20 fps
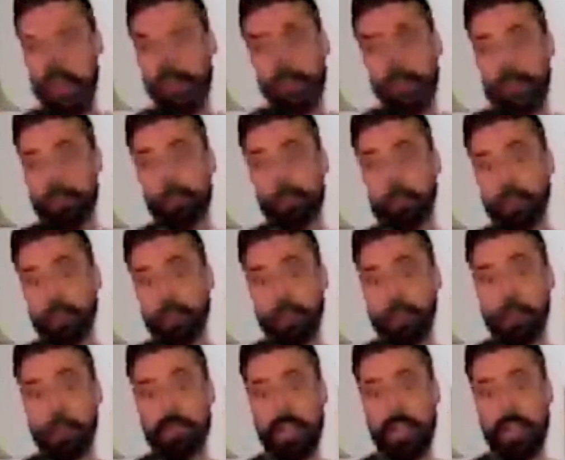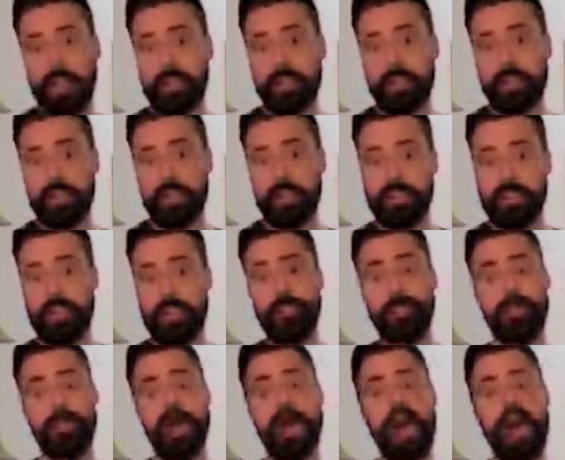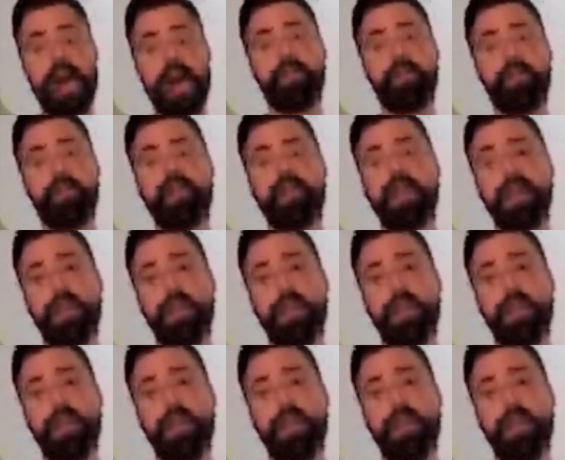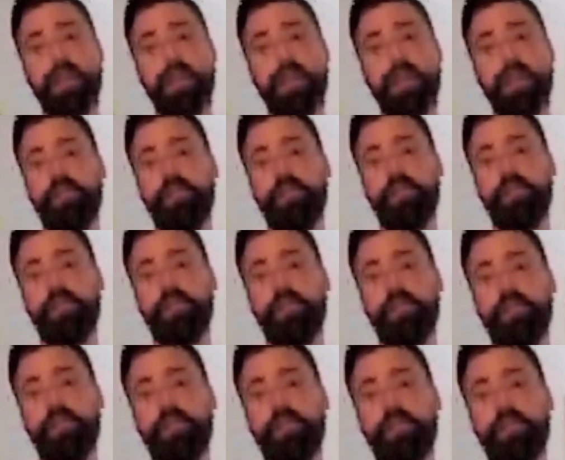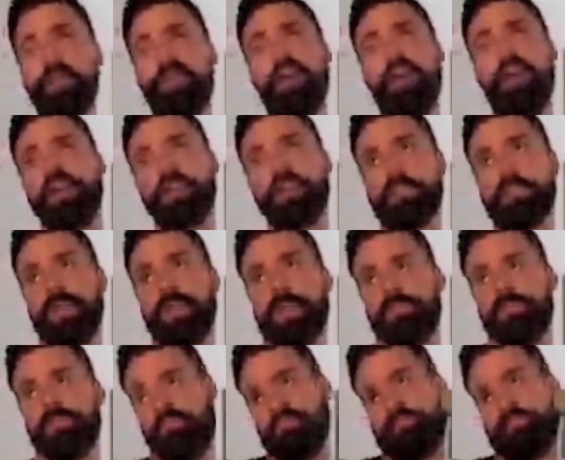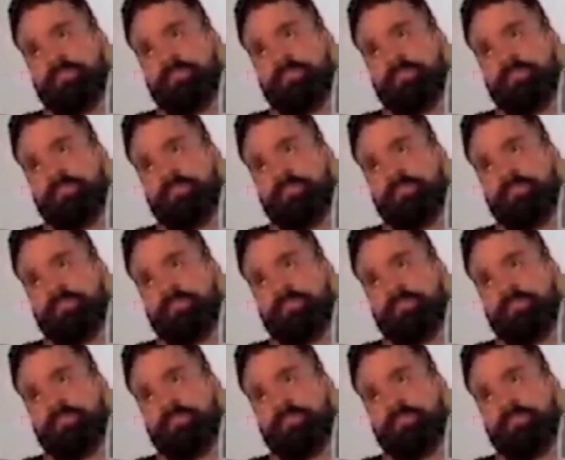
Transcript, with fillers: have that's you know I've taken a step back but overall it's been